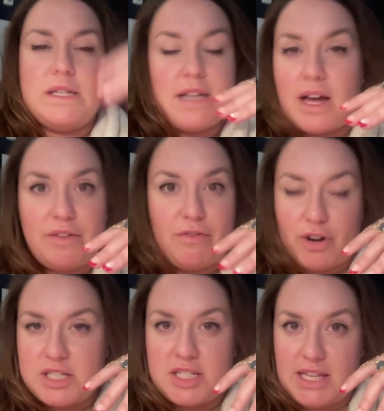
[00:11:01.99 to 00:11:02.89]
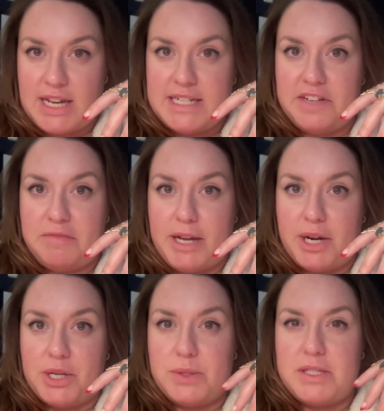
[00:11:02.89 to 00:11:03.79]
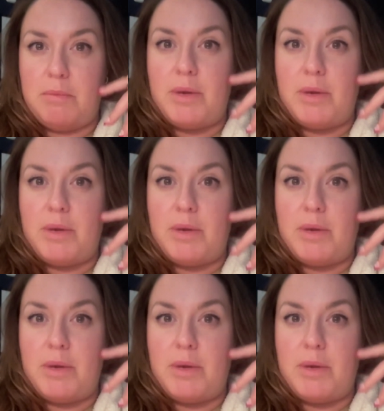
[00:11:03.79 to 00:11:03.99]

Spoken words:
not adverse to the idea of microdosing,